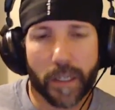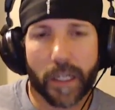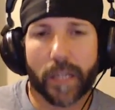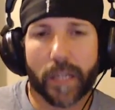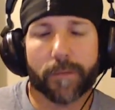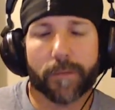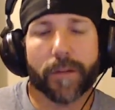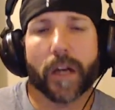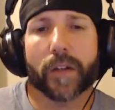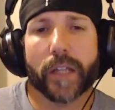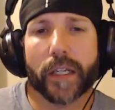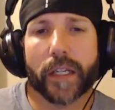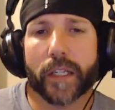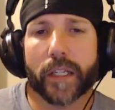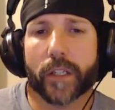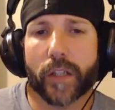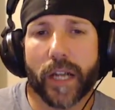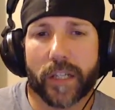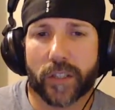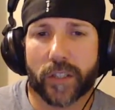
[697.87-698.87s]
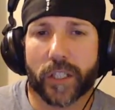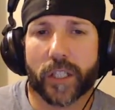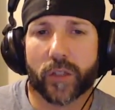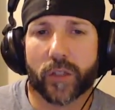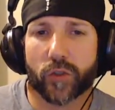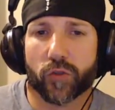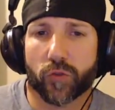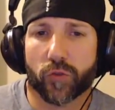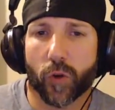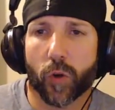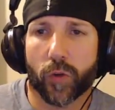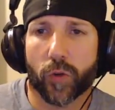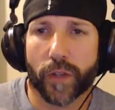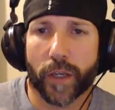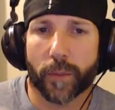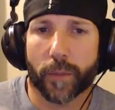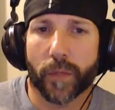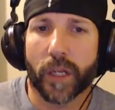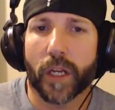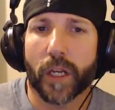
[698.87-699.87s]
and he found that he could actually control
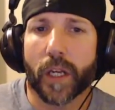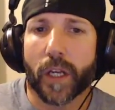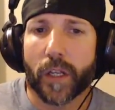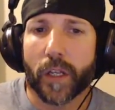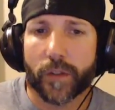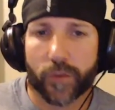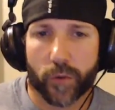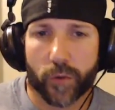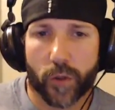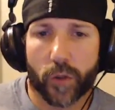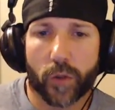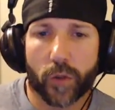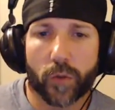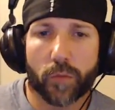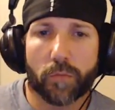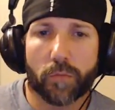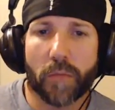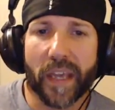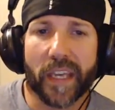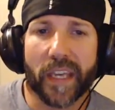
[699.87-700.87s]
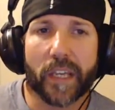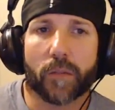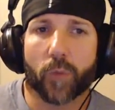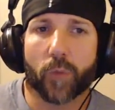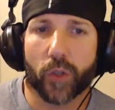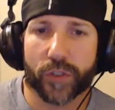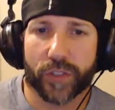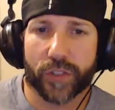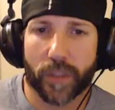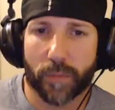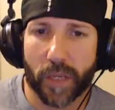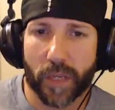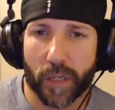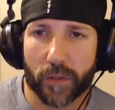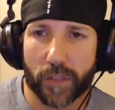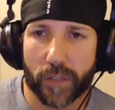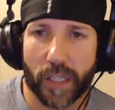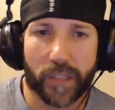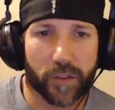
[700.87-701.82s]
them through making more symbiotes.